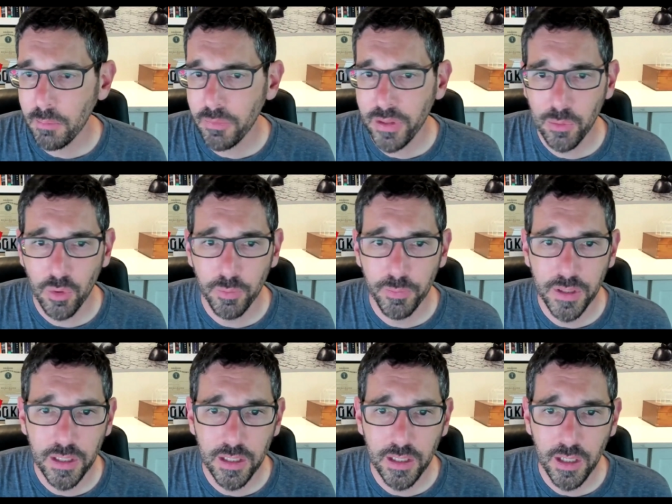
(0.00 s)
they will
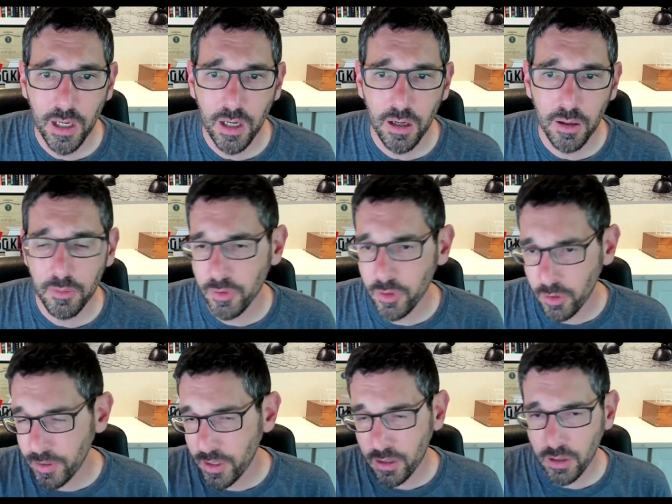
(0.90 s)
be they'll
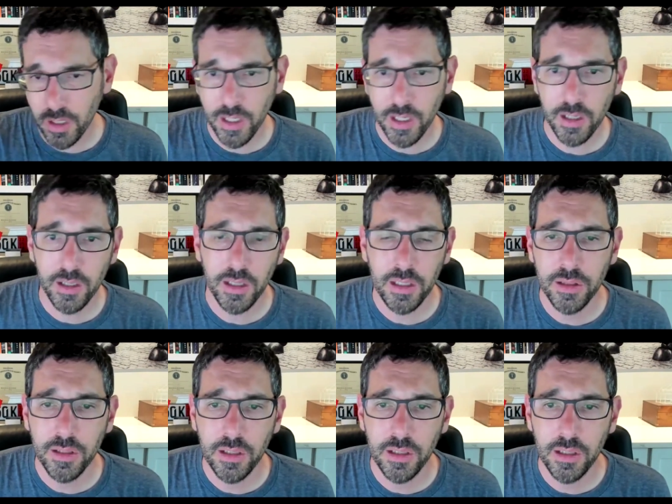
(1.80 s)
be
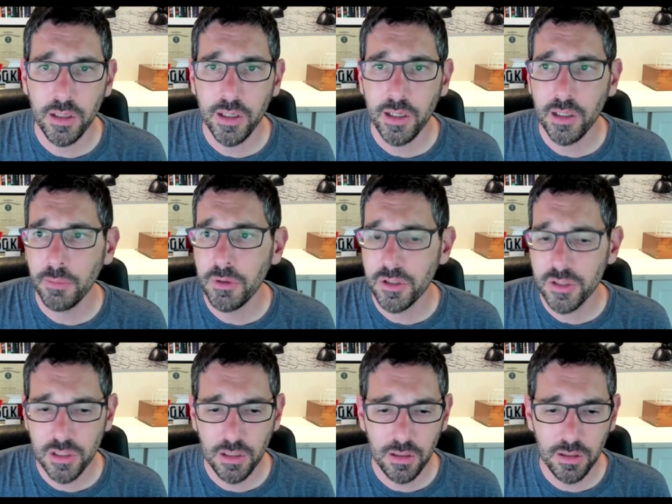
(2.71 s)
in the let me
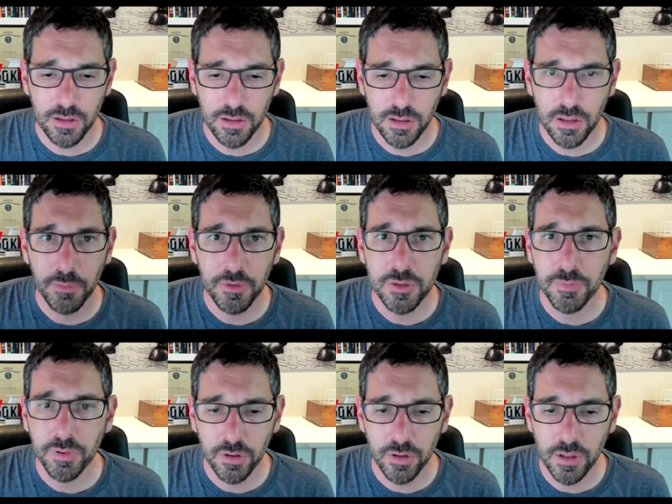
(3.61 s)
see. Let me just
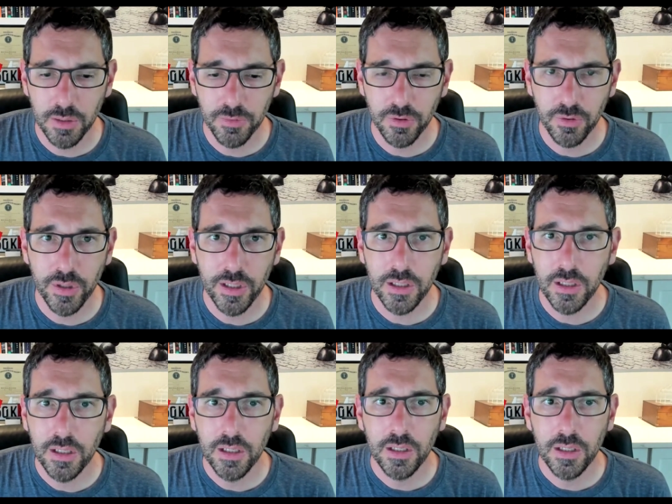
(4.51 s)
pull it up real quick.